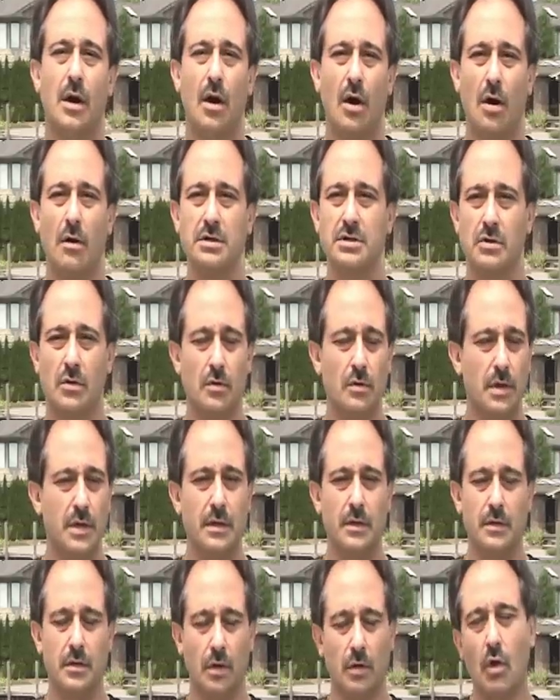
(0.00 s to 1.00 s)
Also,
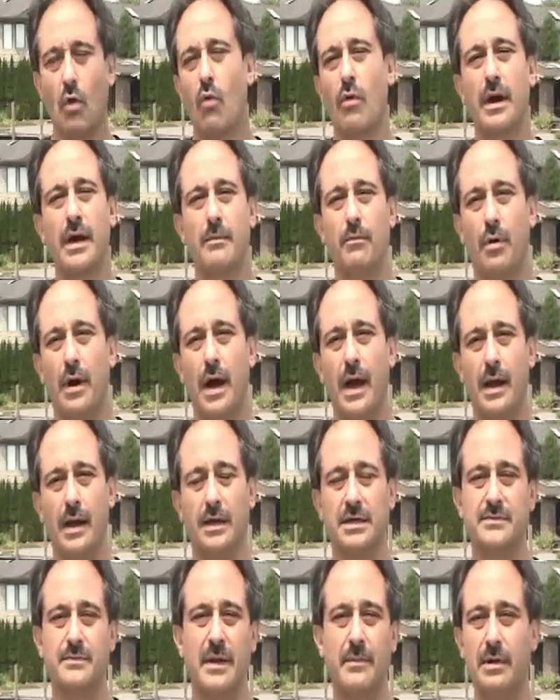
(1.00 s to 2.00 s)
the lower end
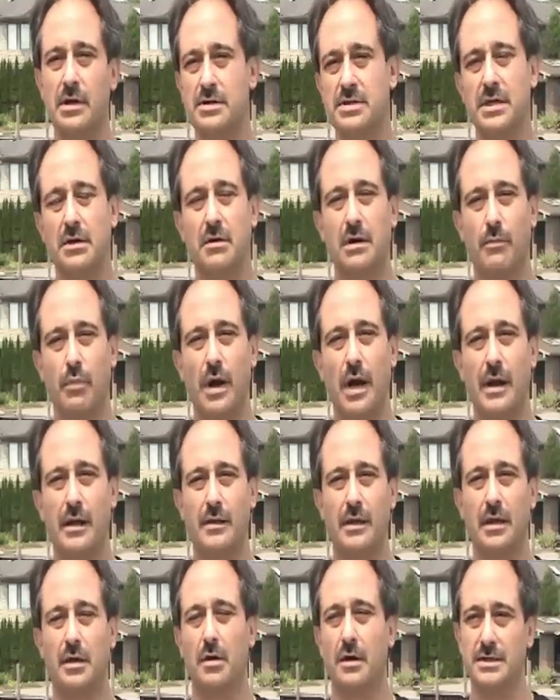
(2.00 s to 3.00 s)
products. Maybe you're selling a
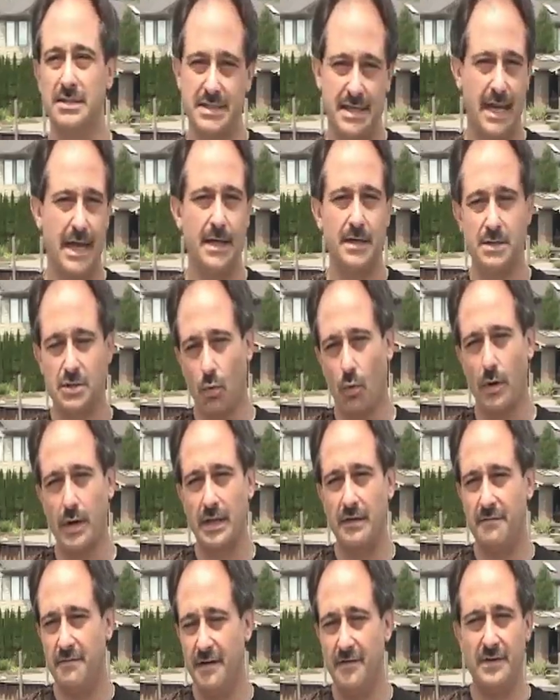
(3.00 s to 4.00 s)
product that costs $10,
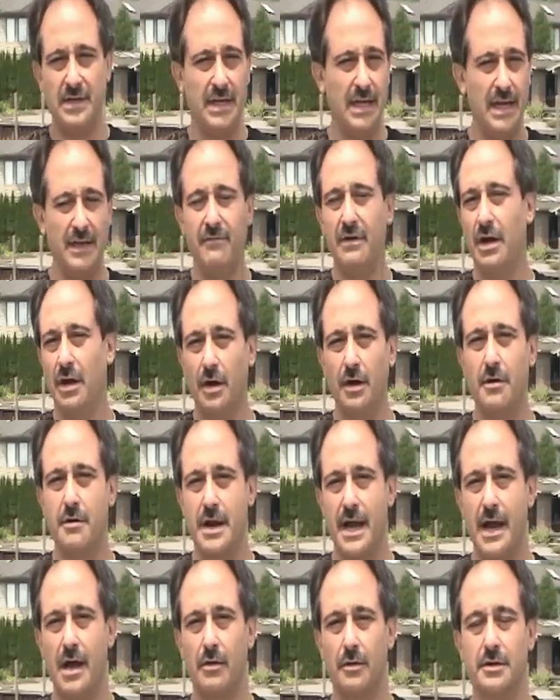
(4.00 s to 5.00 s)
$20, $50, even
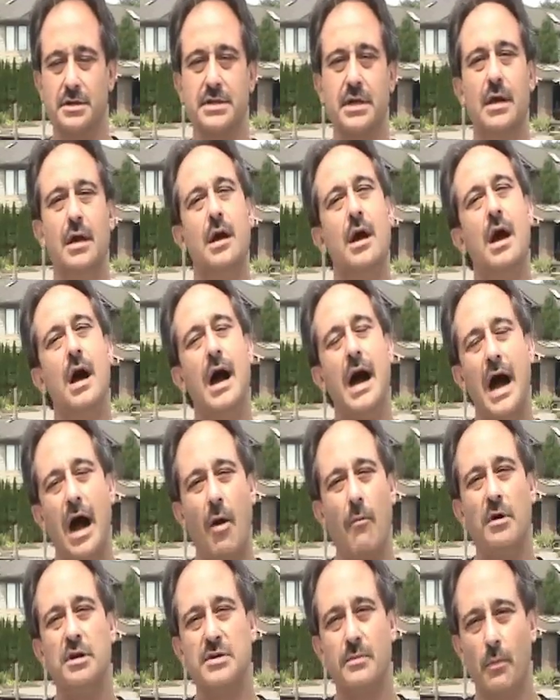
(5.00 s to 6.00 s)
$100.
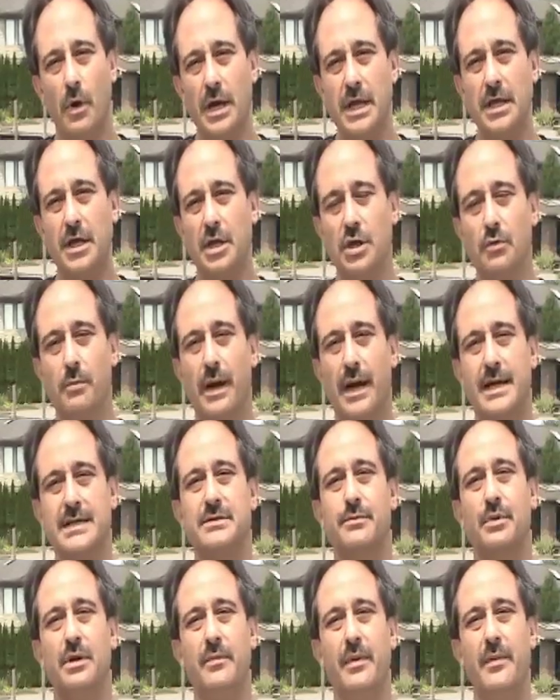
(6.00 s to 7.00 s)
How much money can you
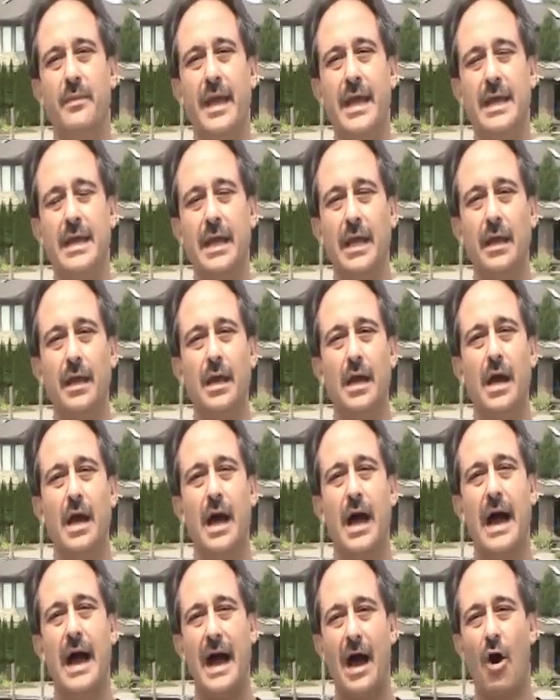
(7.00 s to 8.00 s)
possibly be making?
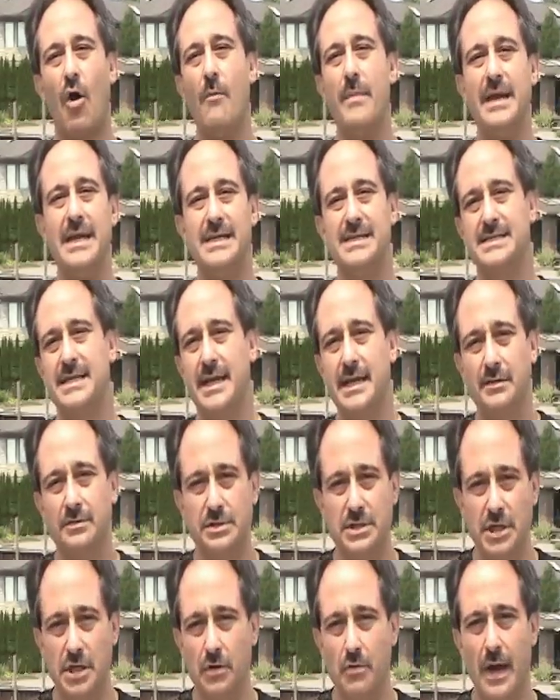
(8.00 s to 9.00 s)
How many
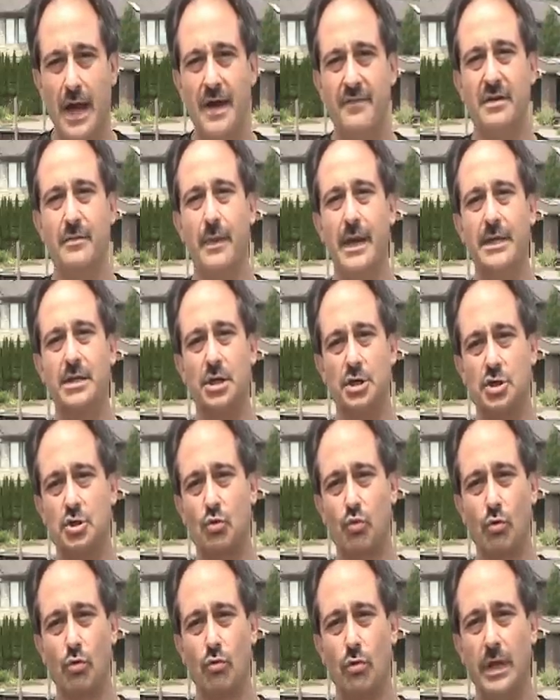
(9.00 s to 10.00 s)
sales do you have to make to
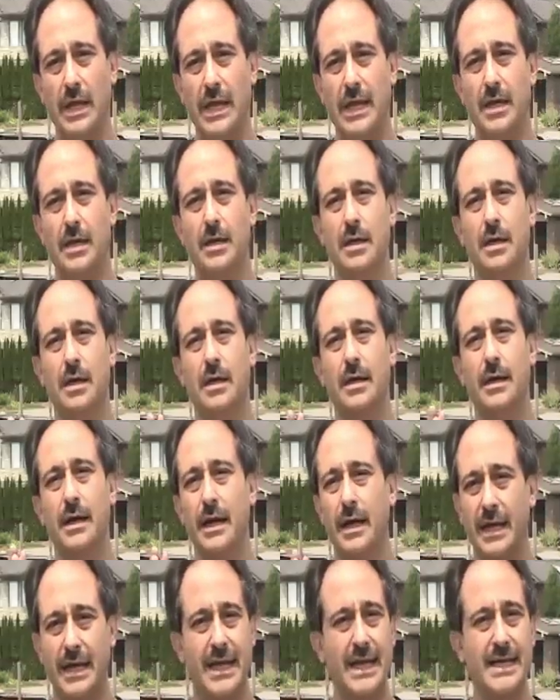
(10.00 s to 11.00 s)
truly
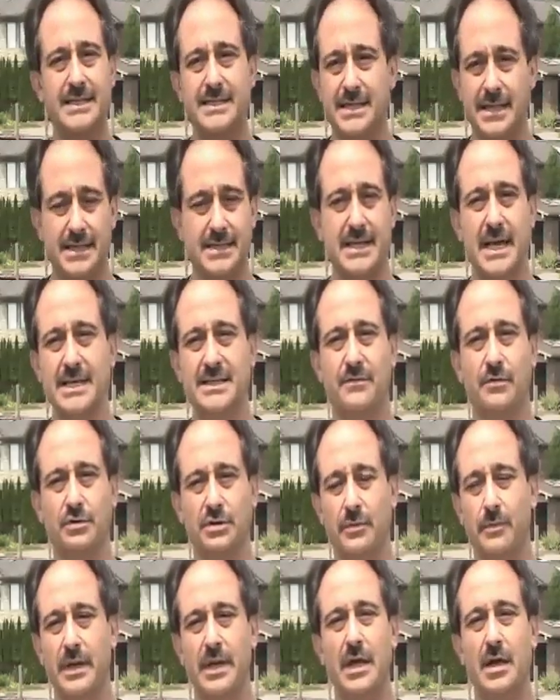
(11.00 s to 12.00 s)
get successful,
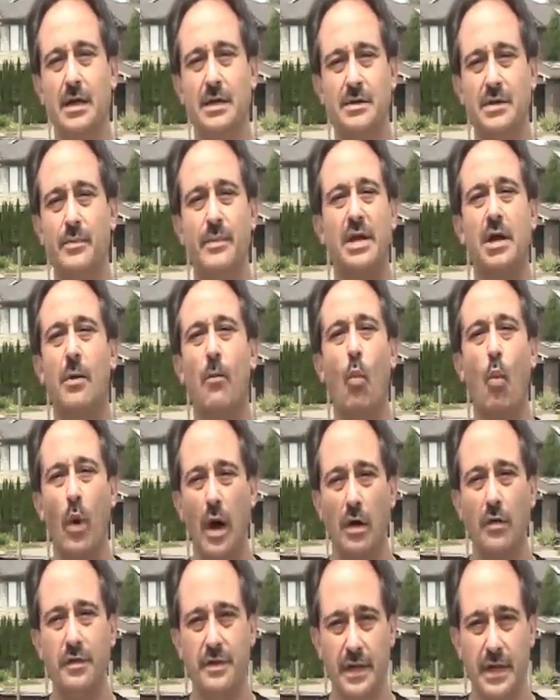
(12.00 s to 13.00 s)
to become
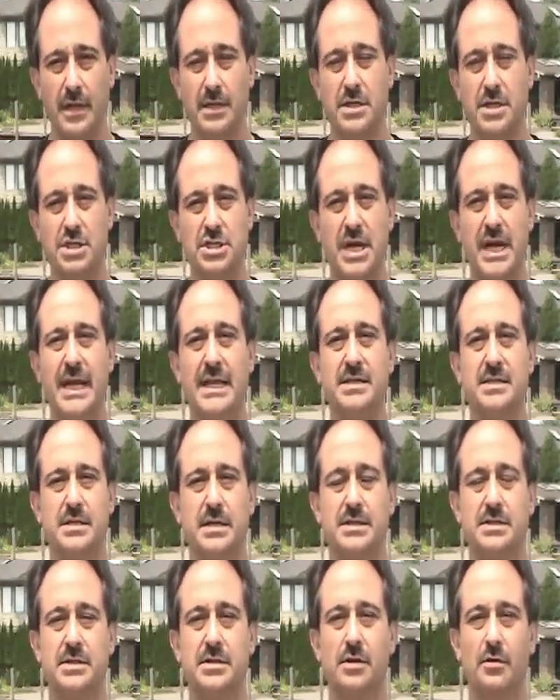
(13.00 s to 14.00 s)
wealthy, to change
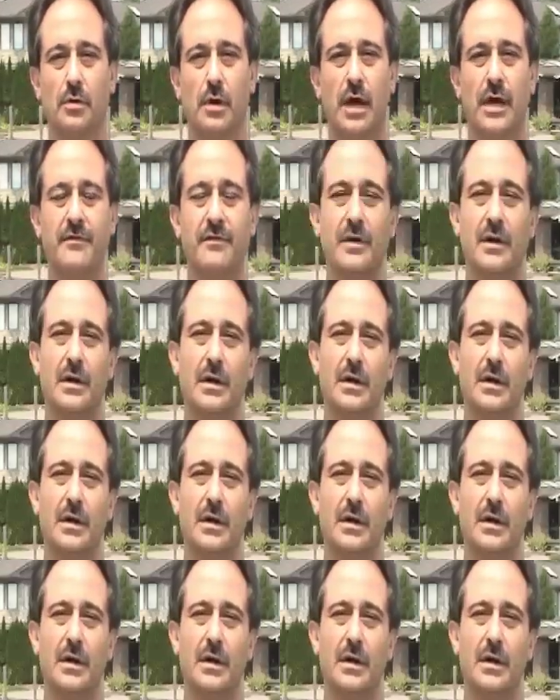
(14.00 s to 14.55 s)
things in your life?